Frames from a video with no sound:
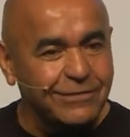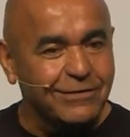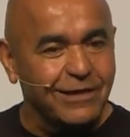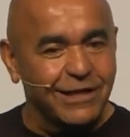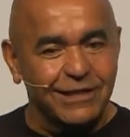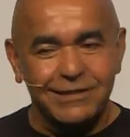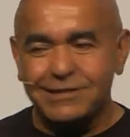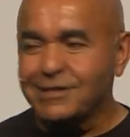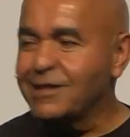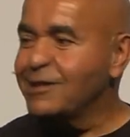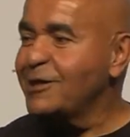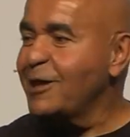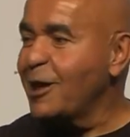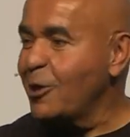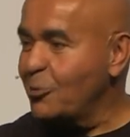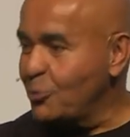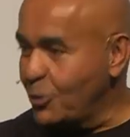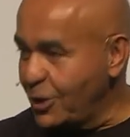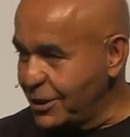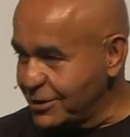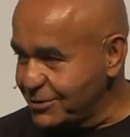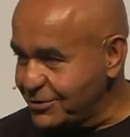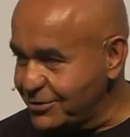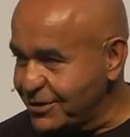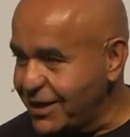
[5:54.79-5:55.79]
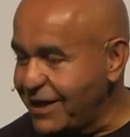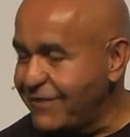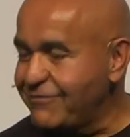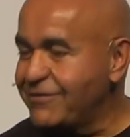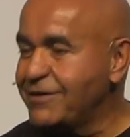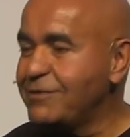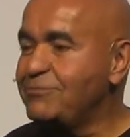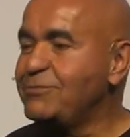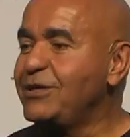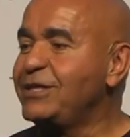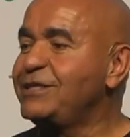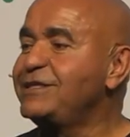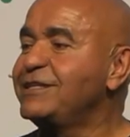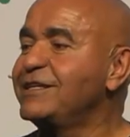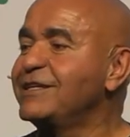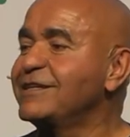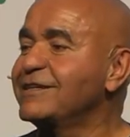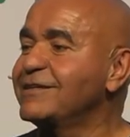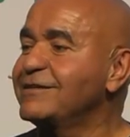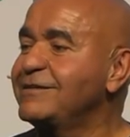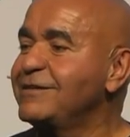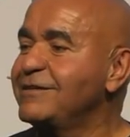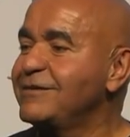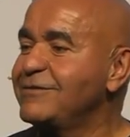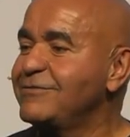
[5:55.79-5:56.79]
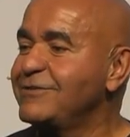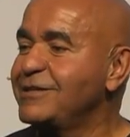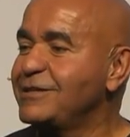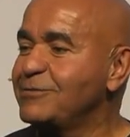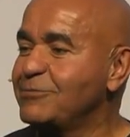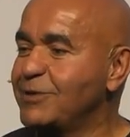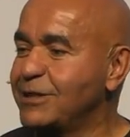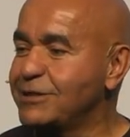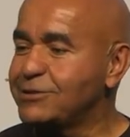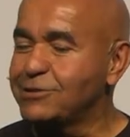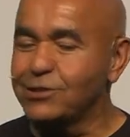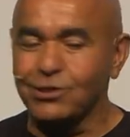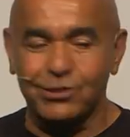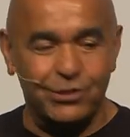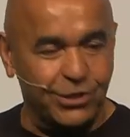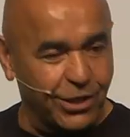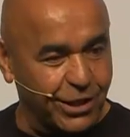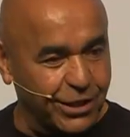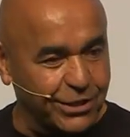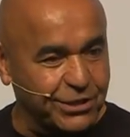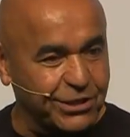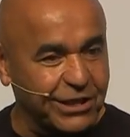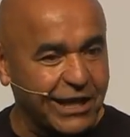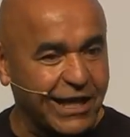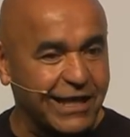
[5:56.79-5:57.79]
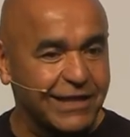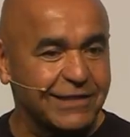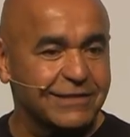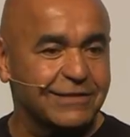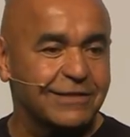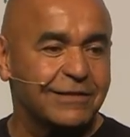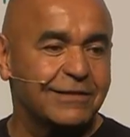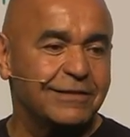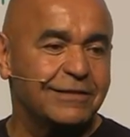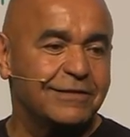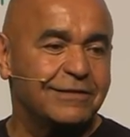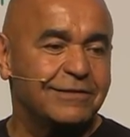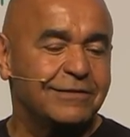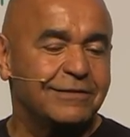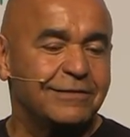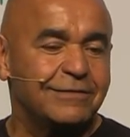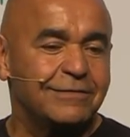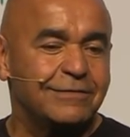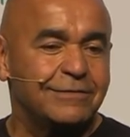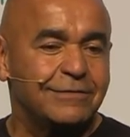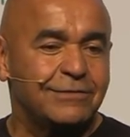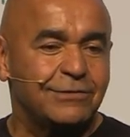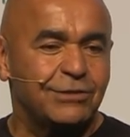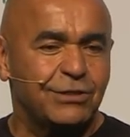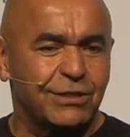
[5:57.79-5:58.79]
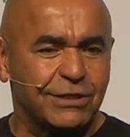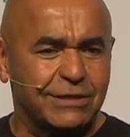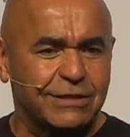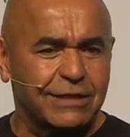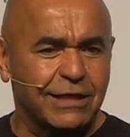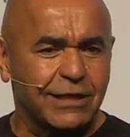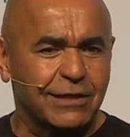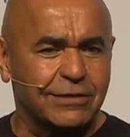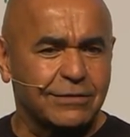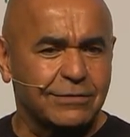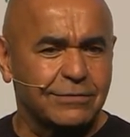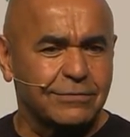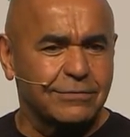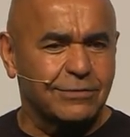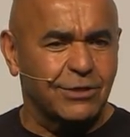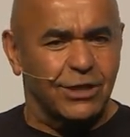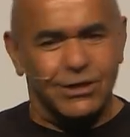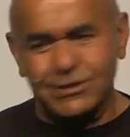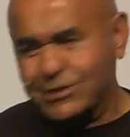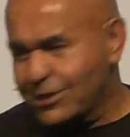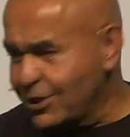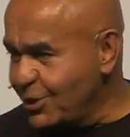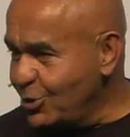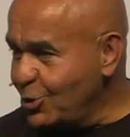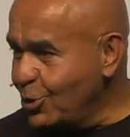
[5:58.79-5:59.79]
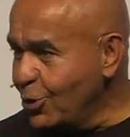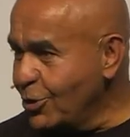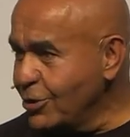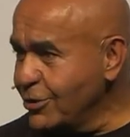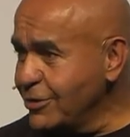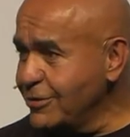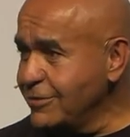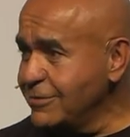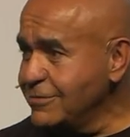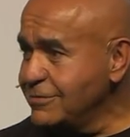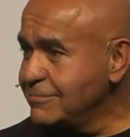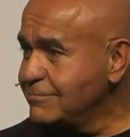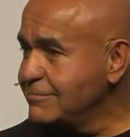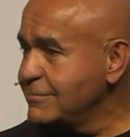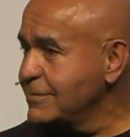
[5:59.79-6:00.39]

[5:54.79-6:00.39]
I said, I want to have a meeting with Mr. Doug Chance. She said, does he know you?